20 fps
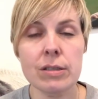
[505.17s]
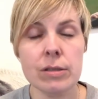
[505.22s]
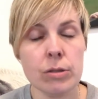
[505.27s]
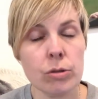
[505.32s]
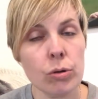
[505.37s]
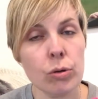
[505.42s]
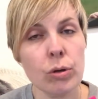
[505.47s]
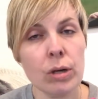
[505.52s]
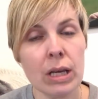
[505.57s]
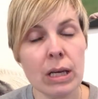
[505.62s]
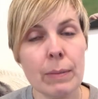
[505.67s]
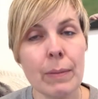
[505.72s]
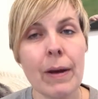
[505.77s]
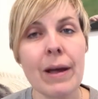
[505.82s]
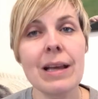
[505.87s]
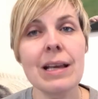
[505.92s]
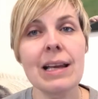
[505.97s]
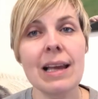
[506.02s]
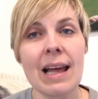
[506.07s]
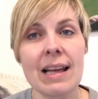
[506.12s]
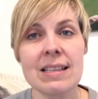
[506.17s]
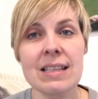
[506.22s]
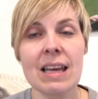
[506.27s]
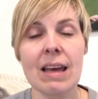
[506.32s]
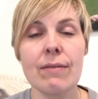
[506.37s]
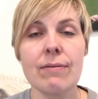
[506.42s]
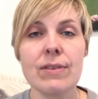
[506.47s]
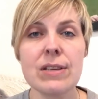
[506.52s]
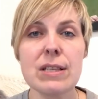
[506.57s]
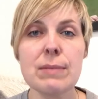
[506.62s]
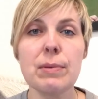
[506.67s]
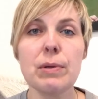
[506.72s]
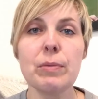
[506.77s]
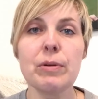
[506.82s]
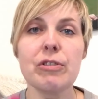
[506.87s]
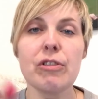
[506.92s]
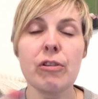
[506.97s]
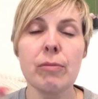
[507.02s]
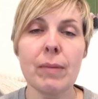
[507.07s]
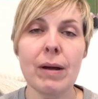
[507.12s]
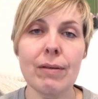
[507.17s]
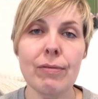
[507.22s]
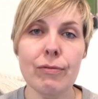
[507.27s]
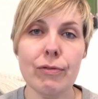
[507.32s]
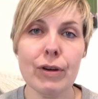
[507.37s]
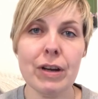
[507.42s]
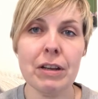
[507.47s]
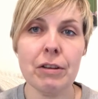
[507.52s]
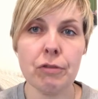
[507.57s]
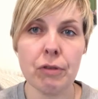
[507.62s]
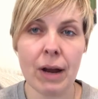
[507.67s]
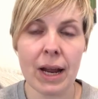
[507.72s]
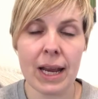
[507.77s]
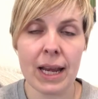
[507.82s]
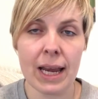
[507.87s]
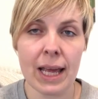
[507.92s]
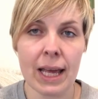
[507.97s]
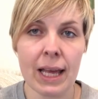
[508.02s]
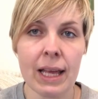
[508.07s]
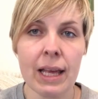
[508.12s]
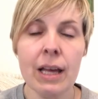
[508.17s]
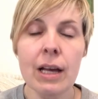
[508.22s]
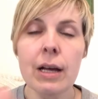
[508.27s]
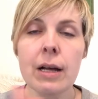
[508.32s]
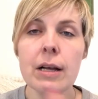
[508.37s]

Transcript: talking about in Let's Get Visible, which is my free training.